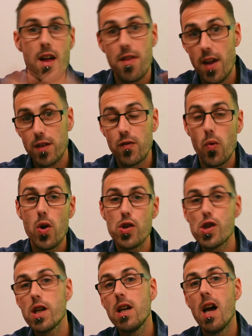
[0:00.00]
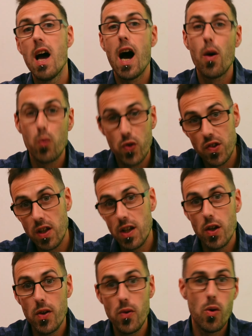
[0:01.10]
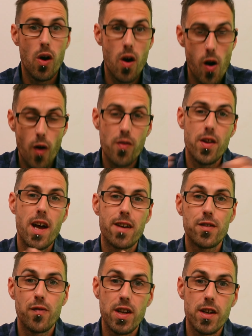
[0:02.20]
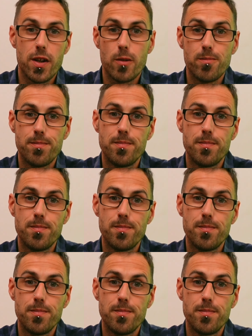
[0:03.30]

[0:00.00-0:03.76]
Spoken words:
Thanks for watching, and we'll see you on the next video.